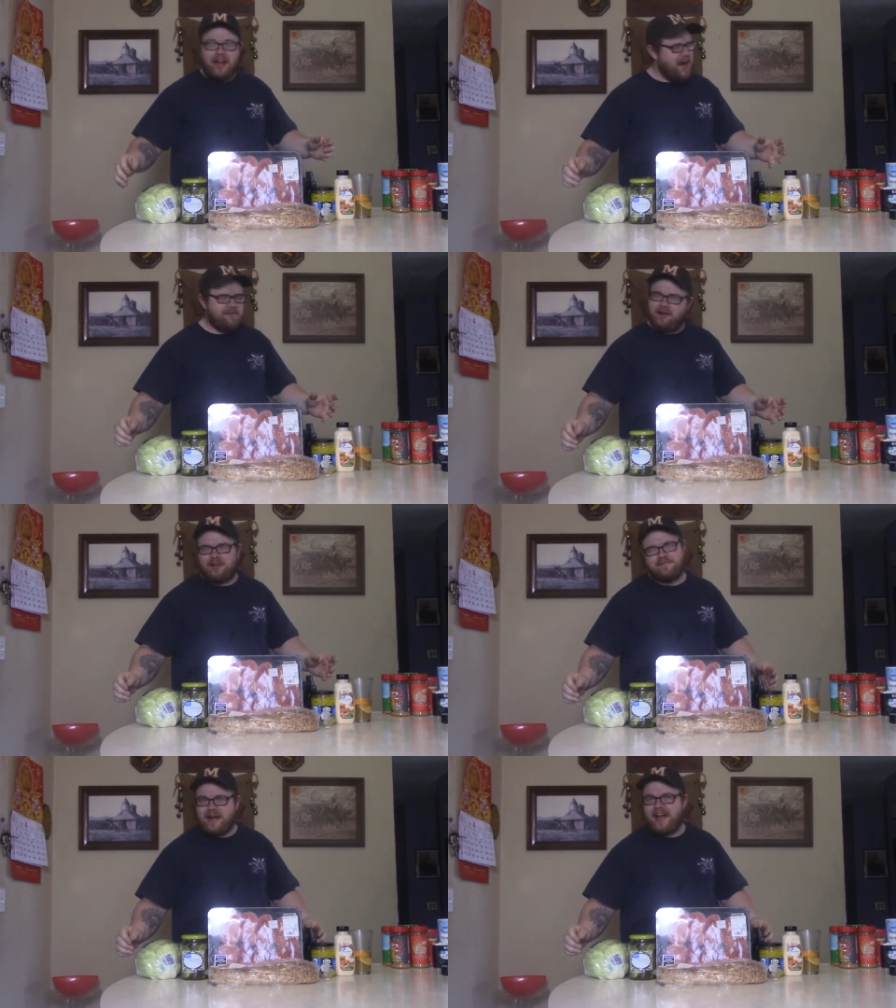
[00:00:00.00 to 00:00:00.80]
and
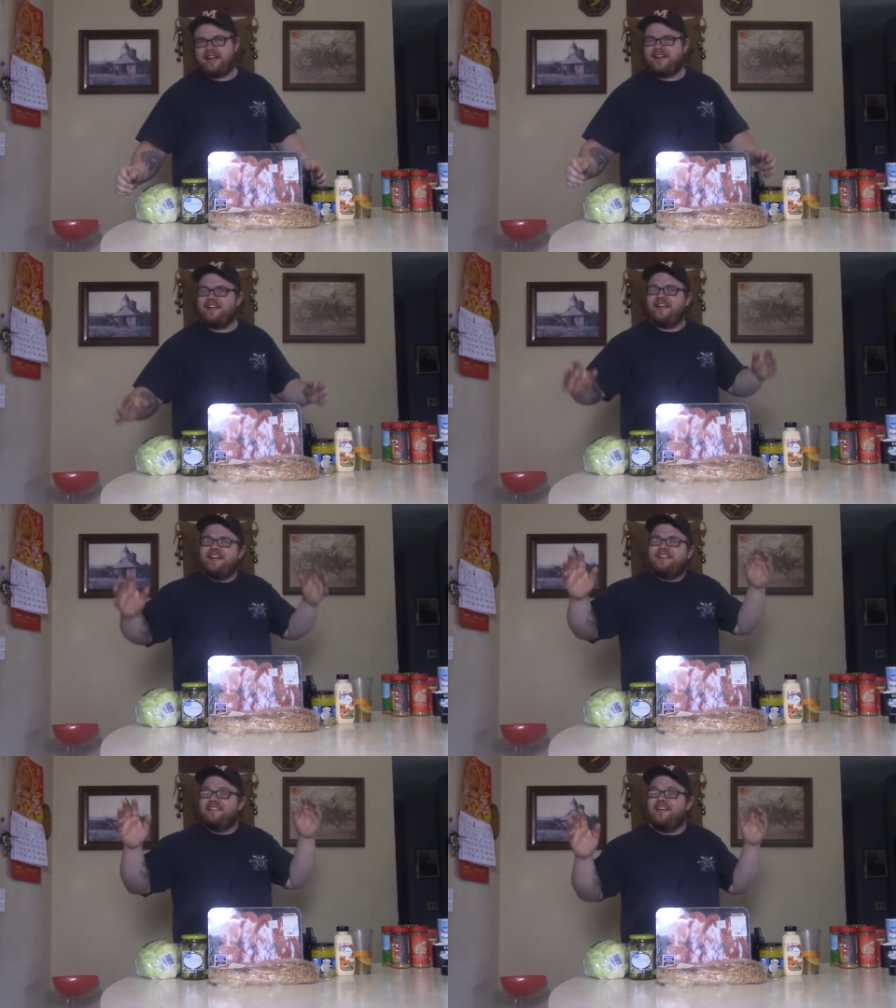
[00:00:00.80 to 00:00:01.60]
welcome back
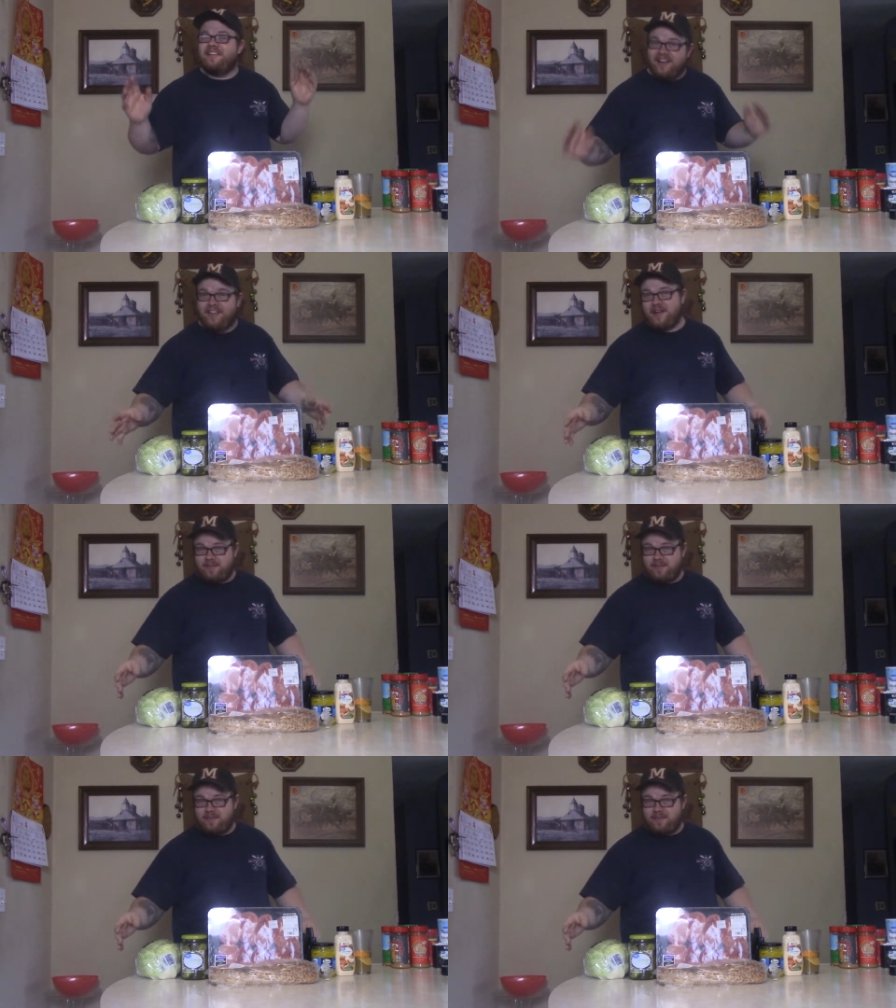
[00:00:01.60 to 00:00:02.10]
to another